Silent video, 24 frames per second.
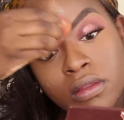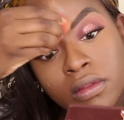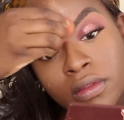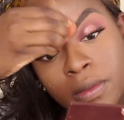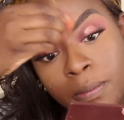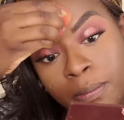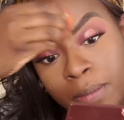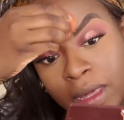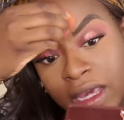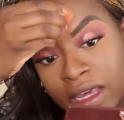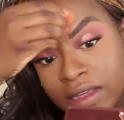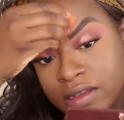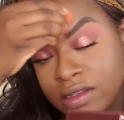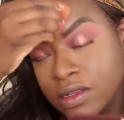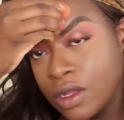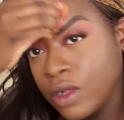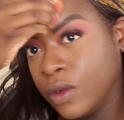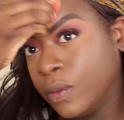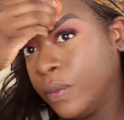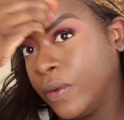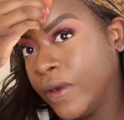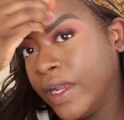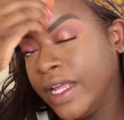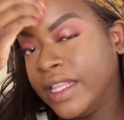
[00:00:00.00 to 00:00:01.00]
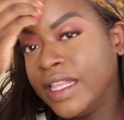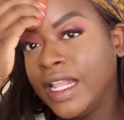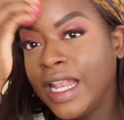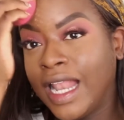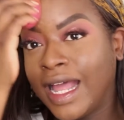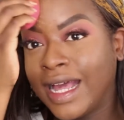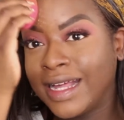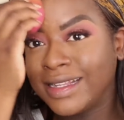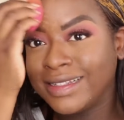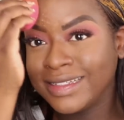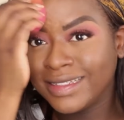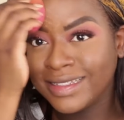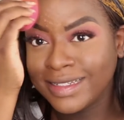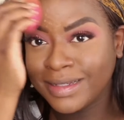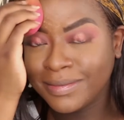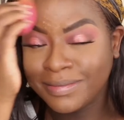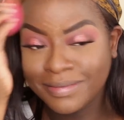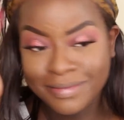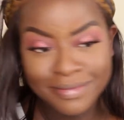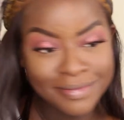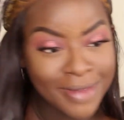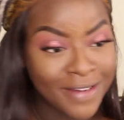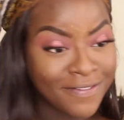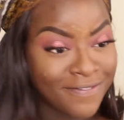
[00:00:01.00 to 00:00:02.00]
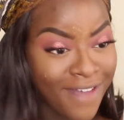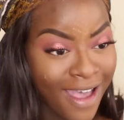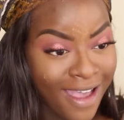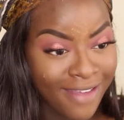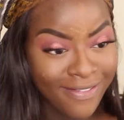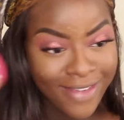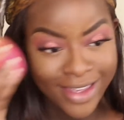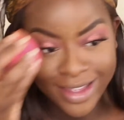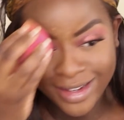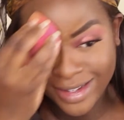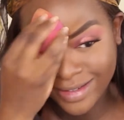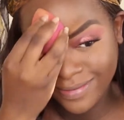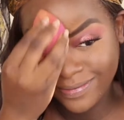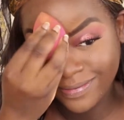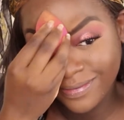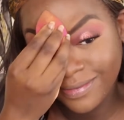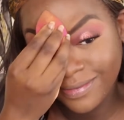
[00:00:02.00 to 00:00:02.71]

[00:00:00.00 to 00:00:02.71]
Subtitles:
the biggest culprit in the land, my forehead.